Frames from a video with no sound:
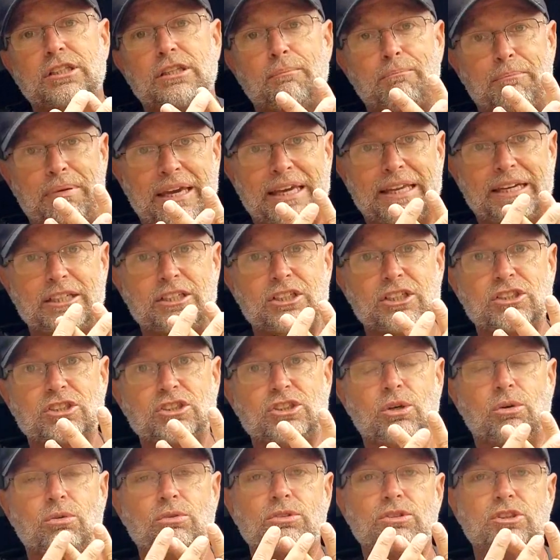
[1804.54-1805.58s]
the bandages
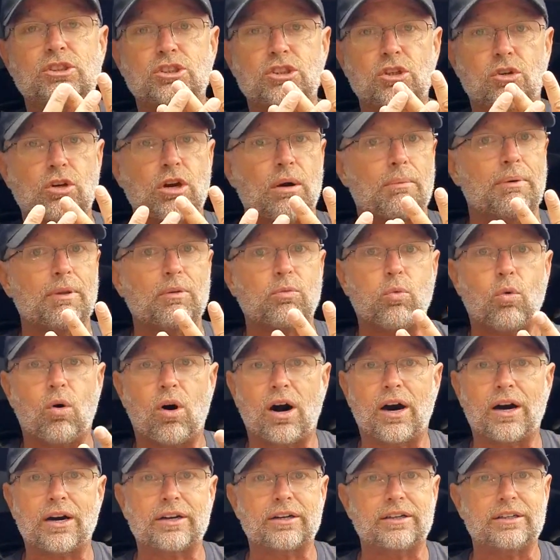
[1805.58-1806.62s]
don't soak up with
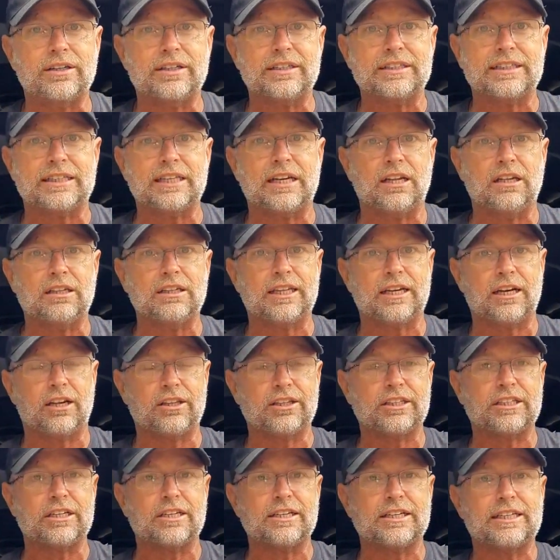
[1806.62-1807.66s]
water and let all
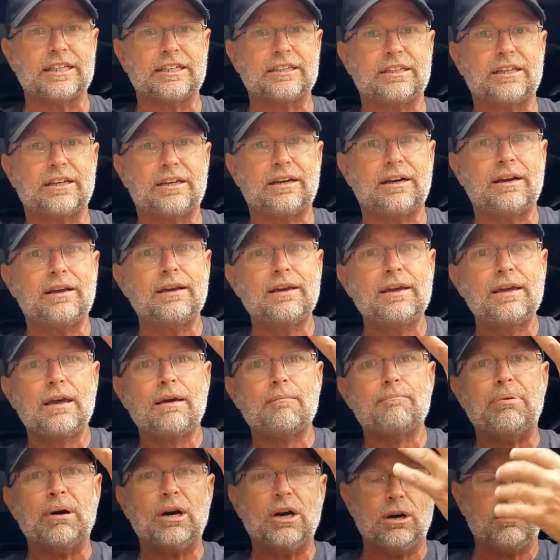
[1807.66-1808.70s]
the gunk in there.
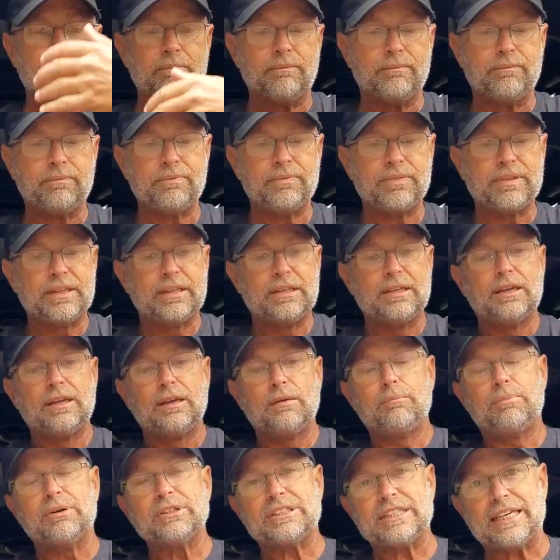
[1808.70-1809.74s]
Boom.
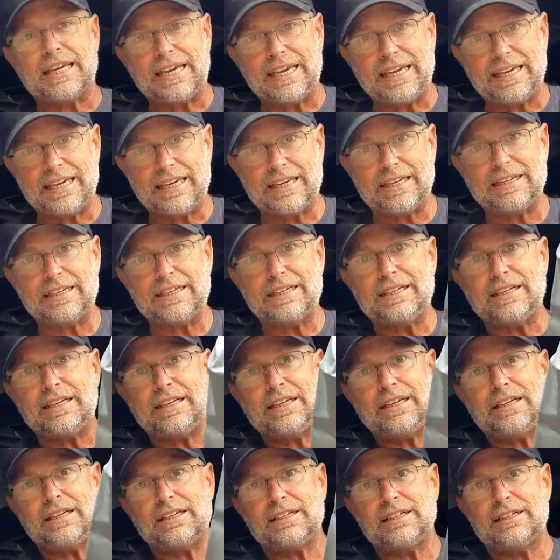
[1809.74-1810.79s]
Put the hand in
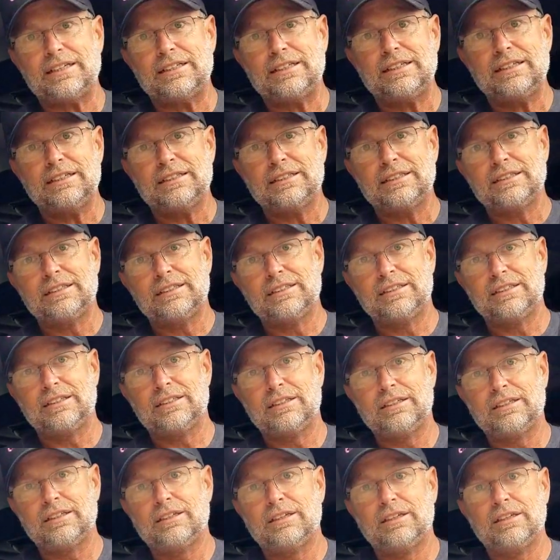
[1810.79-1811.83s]
here.
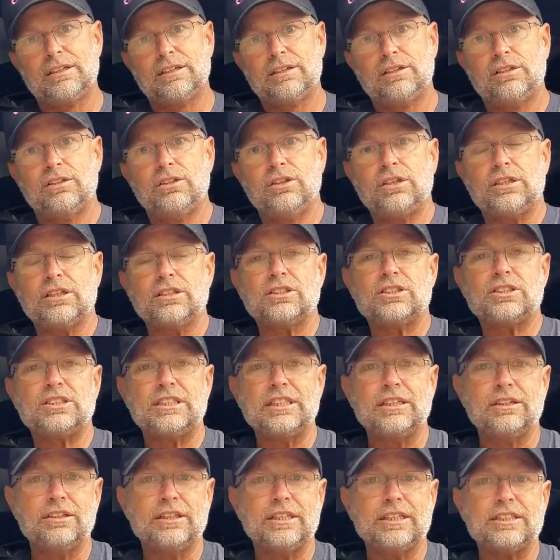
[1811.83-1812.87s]
You can
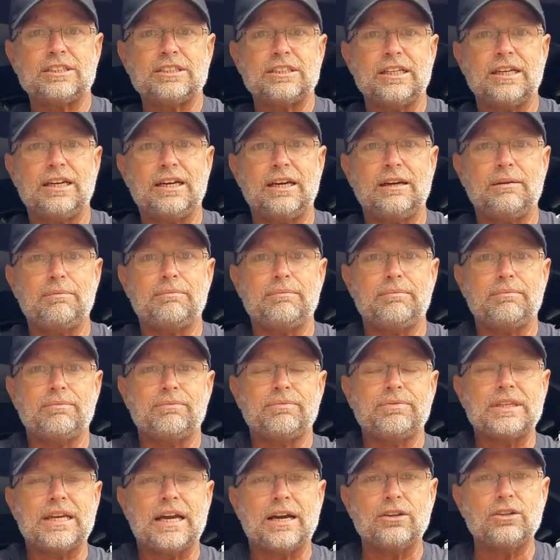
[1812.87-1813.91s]
seal this up.
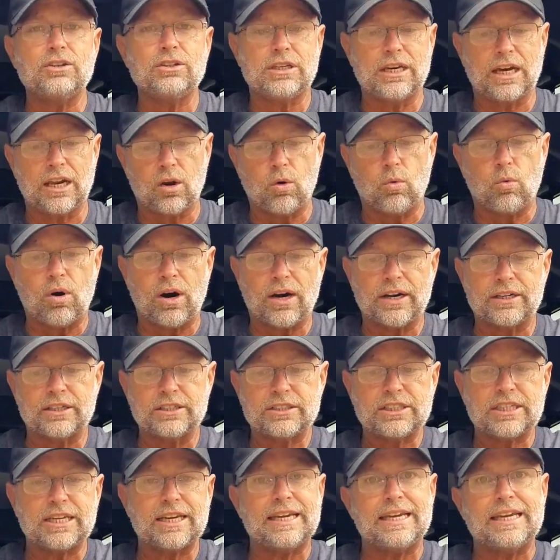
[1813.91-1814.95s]
Now you got a
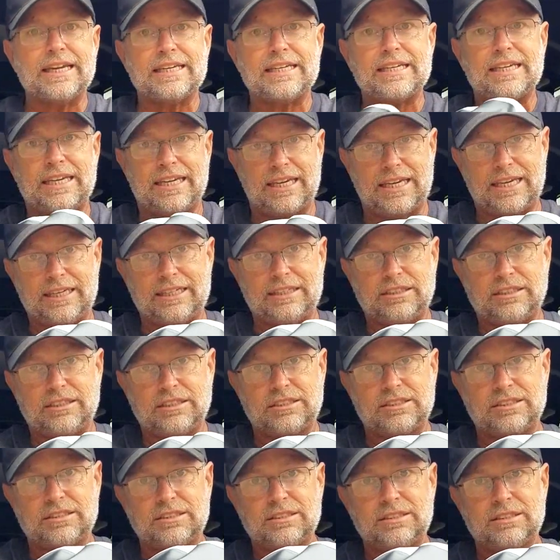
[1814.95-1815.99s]
watertight
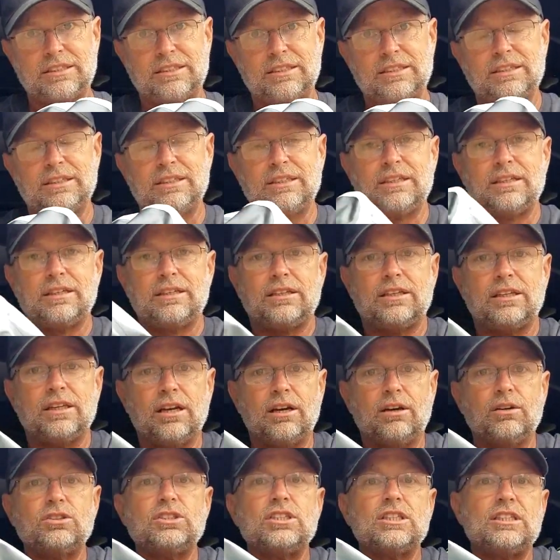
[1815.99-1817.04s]
case, you
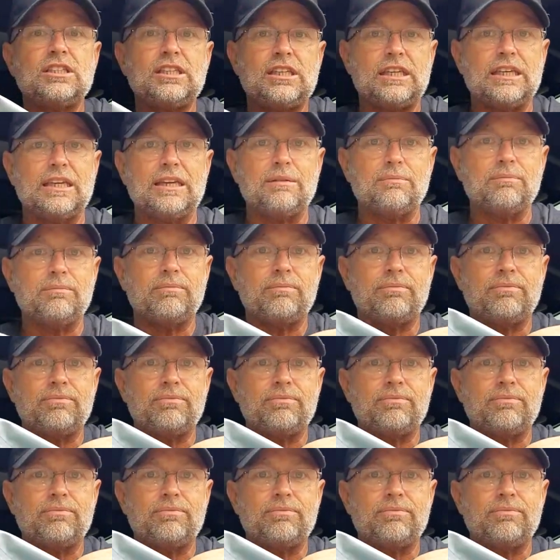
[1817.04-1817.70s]
know, to keep